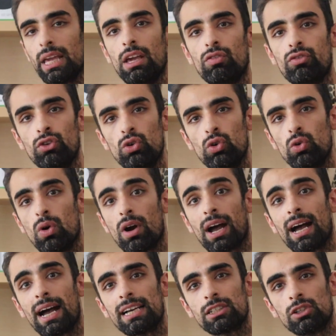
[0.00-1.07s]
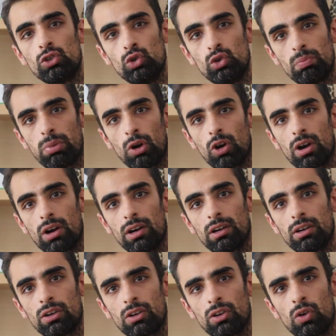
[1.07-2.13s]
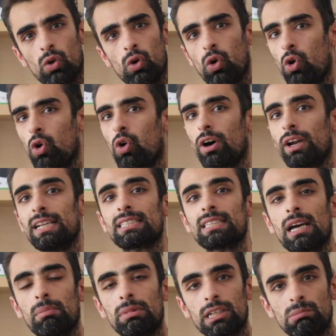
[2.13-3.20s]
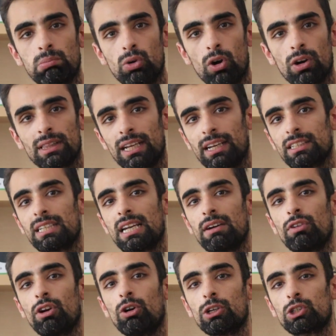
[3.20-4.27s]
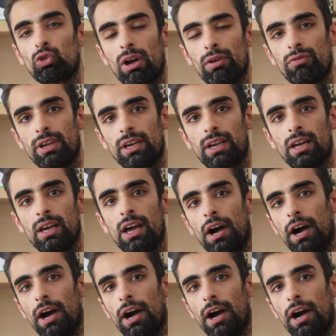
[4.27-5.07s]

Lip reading: If you, as a new blogger or an established blog that doesn't have a lot of traffic,